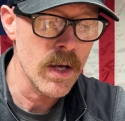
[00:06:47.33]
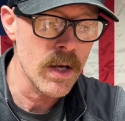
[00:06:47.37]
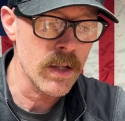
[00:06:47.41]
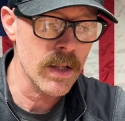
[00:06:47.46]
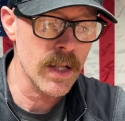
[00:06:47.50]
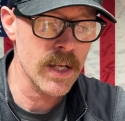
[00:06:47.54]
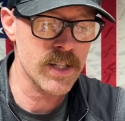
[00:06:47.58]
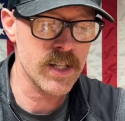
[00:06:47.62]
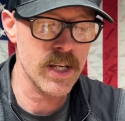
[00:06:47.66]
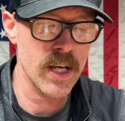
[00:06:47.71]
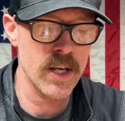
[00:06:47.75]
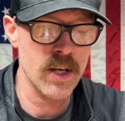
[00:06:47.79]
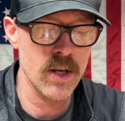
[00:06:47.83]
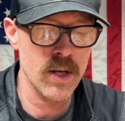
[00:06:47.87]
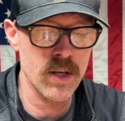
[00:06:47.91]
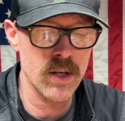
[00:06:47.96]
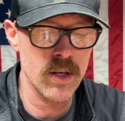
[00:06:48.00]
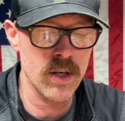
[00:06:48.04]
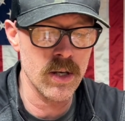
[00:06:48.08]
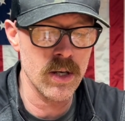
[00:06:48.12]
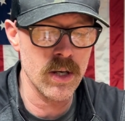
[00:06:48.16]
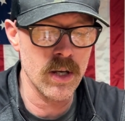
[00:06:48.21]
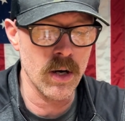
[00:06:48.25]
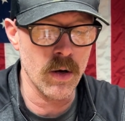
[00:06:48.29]
let's say,
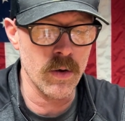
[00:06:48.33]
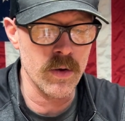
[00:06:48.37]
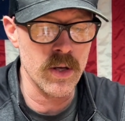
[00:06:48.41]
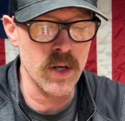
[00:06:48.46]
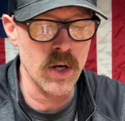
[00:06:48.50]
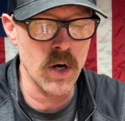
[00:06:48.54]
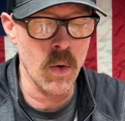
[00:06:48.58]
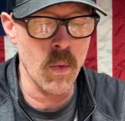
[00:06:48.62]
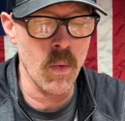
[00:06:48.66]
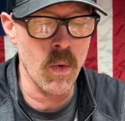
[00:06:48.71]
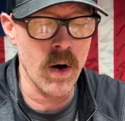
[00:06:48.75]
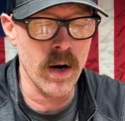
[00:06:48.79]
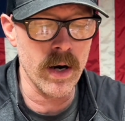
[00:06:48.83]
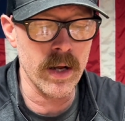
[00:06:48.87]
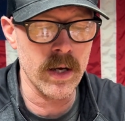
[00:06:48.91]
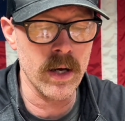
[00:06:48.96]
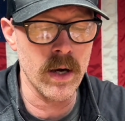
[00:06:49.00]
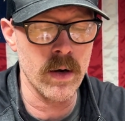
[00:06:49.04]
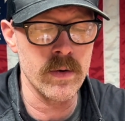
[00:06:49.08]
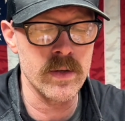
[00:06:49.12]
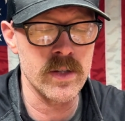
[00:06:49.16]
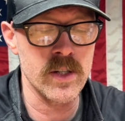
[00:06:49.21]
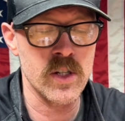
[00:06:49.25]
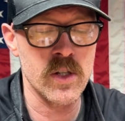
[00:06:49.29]
you know, you don't want to
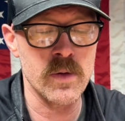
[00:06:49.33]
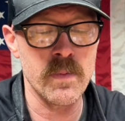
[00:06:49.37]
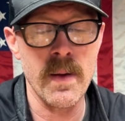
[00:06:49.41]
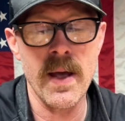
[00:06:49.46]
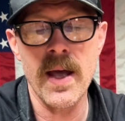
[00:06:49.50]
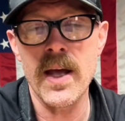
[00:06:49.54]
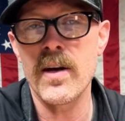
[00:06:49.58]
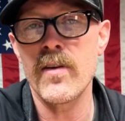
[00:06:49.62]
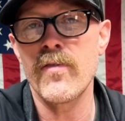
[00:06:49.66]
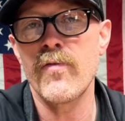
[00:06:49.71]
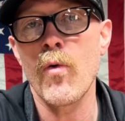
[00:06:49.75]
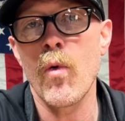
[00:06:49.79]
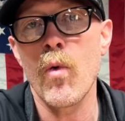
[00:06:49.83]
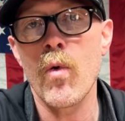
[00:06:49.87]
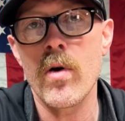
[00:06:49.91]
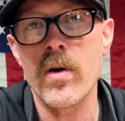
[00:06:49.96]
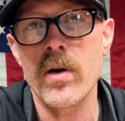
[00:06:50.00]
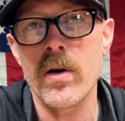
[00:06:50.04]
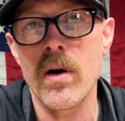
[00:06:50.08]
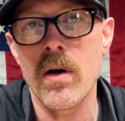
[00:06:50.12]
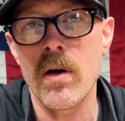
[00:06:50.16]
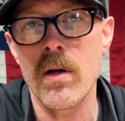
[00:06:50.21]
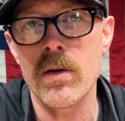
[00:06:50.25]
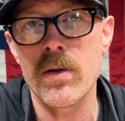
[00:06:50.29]
go and spend
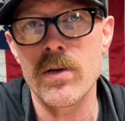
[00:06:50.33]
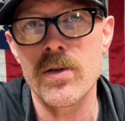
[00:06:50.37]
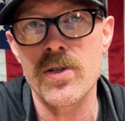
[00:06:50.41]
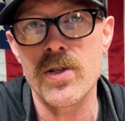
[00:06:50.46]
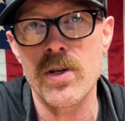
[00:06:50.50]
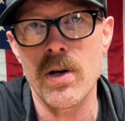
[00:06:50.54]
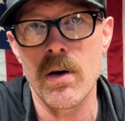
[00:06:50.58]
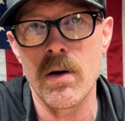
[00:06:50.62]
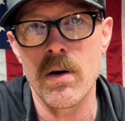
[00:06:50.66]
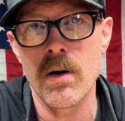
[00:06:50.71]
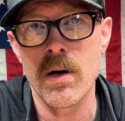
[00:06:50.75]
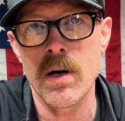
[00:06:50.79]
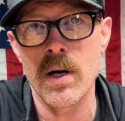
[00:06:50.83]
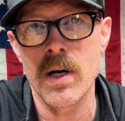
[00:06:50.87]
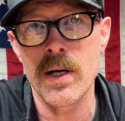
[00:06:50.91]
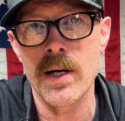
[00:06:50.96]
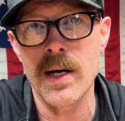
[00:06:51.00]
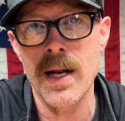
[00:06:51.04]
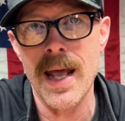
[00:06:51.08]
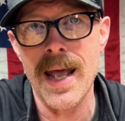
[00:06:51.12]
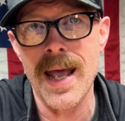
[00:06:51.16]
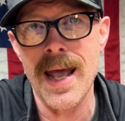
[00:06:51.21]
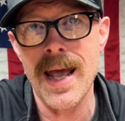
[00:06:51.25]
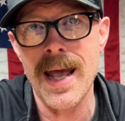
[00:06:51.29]
$400
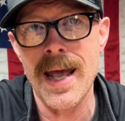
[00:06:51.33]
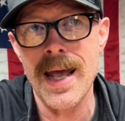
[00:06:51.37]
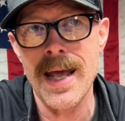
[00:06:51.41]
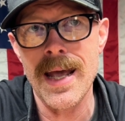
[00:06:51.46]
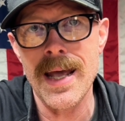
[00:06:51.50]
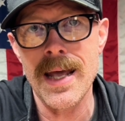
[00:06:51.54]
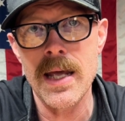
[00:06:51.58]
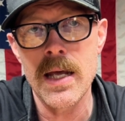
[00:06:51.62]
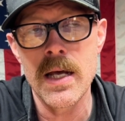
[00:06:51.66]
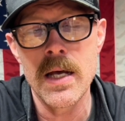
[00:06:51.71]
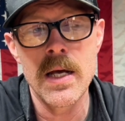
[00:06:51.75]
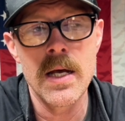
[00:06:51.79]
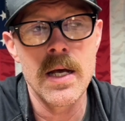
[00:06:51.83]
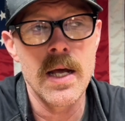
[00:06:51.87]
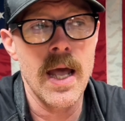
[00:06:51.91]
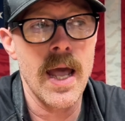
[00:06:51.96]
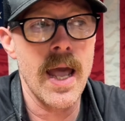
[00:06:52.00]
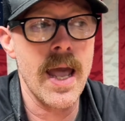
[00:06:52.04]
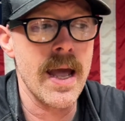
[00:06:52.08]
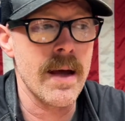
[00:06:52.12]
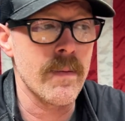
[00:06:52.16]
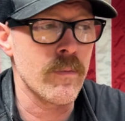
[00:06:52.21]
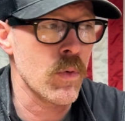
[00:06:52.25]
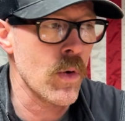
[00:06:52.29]
on a
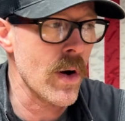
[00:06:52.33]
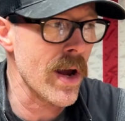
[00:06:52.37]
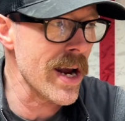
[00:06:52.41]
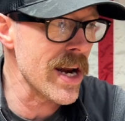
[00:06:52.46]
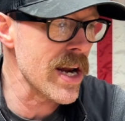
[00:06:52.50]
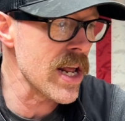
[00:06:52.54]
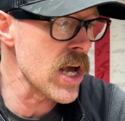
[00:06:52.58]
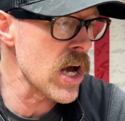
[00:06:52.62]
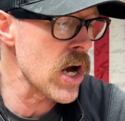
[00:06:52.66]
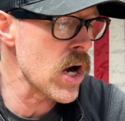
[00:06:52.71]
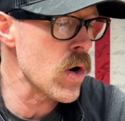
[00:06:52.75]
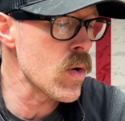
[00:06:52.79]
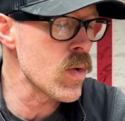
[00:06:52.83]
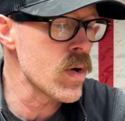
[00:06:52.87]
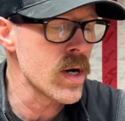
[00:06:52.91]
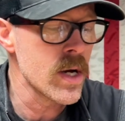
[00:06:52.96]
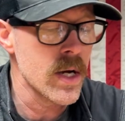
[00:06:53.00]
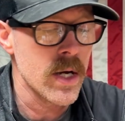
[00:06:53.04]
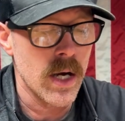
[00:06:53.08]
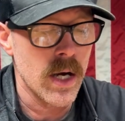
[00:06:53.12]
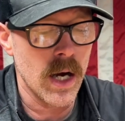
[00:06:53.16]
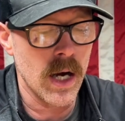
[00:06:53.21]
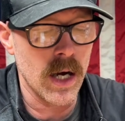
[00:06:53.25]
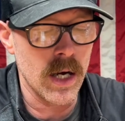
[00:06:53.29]
ham radio,
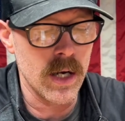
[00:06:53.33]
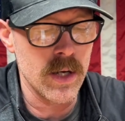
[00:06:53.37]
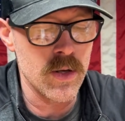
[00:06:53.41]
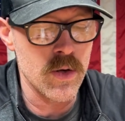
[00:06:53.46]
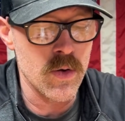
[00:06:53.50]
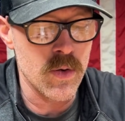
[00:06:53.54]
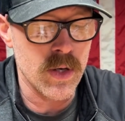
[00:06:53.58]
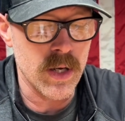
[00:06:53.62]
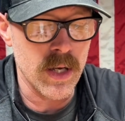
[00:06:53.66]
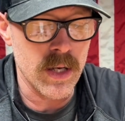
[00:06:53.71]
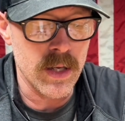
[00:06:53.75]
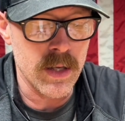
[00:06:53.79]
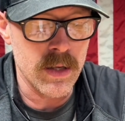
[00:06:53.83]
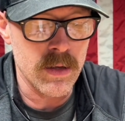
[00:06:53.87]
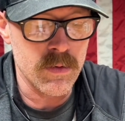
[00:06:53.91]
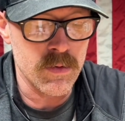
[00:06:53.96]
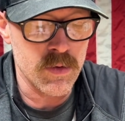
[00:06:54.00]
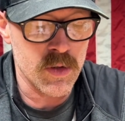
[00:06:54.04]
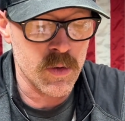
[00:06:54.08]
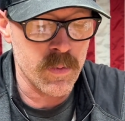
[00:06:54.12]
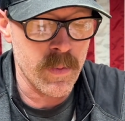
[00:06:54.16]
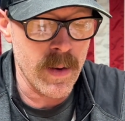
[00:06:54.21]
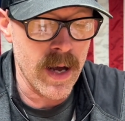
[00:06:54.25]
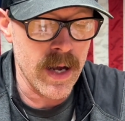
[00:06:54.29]
you can
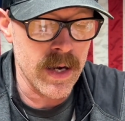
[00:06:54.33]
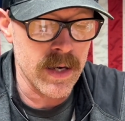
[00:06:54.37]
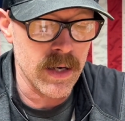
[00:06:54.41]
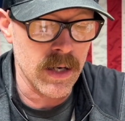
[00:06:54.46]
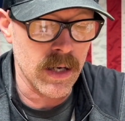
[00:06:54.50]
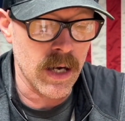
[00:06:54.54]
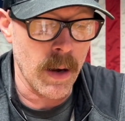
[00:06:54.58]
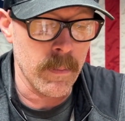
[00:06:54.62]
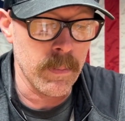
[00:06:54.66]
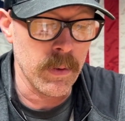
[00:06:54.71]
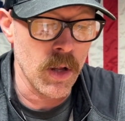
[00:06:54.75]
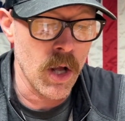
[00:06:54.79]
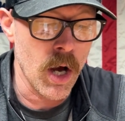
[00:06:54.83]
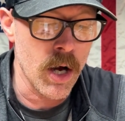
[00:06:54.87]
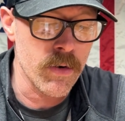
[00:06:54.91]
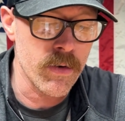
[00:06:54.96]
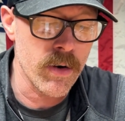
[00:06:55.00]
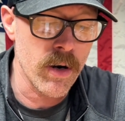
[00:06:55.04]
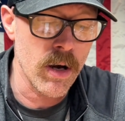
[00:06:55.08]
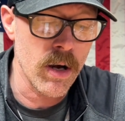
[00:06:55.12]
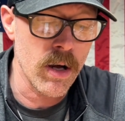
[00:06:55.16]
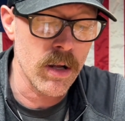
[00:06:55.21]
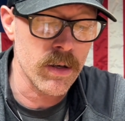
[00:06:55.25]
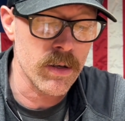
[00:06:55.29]
spend a couple
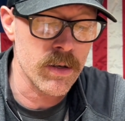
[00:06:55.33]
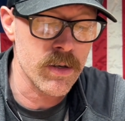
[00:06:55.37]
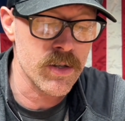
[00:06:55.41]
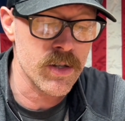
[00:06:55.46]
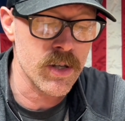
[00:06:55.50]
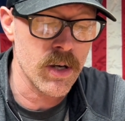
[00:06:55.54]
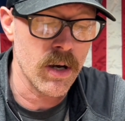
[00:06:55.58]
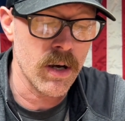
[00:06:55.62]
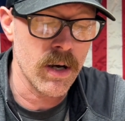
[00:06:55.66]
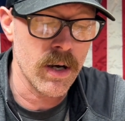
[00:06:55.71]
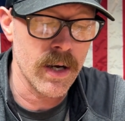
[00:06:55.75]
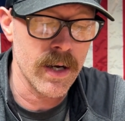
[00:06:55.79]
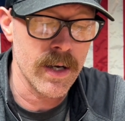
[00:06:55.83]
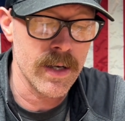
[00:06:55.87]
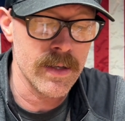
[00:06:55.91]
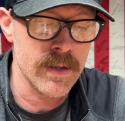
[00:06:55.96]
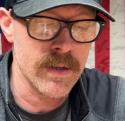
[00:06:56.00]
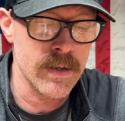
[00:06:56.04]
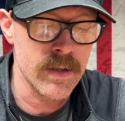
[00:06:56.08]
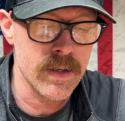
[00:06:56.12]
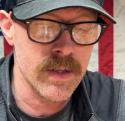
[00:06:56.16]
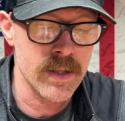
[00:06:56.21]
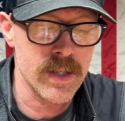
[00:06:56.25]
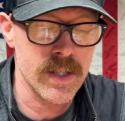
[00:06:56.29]
$100
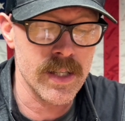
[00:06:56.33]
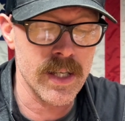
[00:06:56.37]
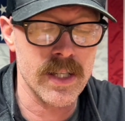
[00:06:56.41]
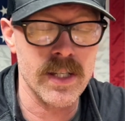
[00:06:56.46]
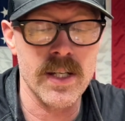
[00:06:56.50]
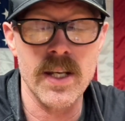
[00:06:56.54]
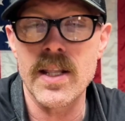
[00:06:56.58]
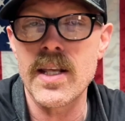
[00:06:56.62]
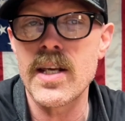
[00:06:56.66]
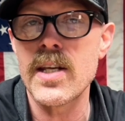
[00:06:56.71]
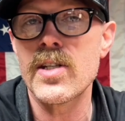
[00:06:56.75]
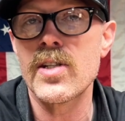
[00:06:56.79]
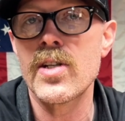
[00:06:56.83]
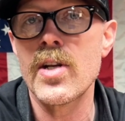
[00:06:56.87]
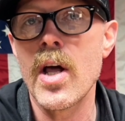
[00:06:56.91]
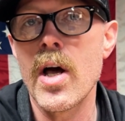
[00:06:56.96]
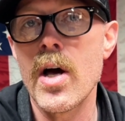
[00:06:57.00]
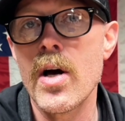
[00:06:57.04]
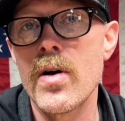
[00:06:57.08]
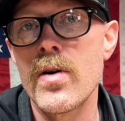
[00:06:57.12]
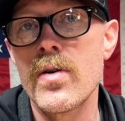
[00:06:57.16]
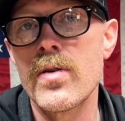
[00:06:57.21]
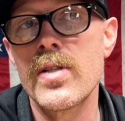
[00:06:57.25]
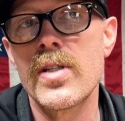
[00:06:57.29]
on 6 of these
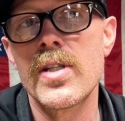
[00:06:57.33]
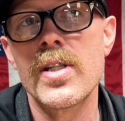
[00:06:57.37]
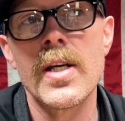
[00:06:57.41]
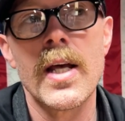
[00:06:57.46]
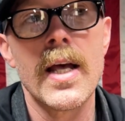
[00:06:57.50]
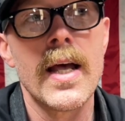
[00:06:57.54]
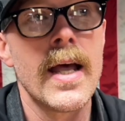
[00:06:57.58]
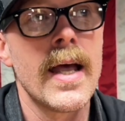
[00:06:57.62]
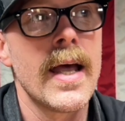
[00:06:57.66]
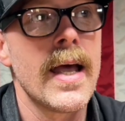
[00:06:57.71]
nodes.